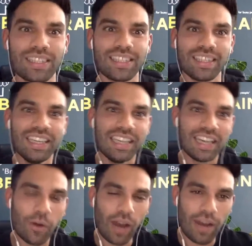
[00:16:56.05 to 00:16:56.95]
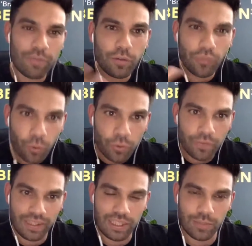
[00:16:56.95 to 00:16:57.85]
Like, have you thought of
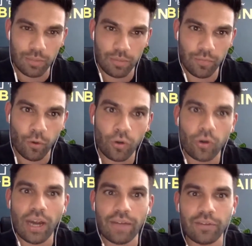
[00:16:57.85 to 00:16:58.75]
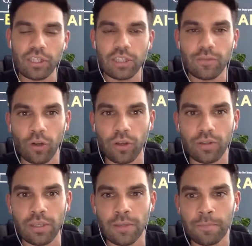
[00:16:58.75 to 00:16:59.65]
it this way before, or have you just followed
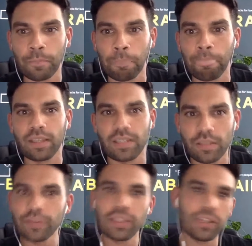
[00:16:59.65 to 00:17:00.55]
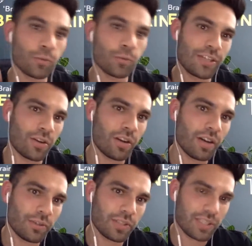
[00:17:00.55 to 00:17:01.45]
something that you read
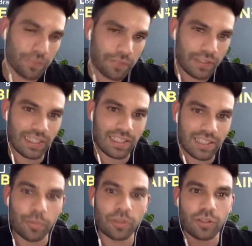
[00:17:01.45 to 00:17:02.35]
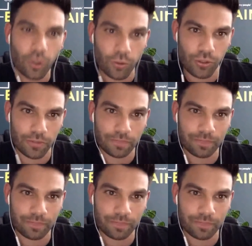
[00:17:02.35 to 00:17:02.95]
online or something that someone told you?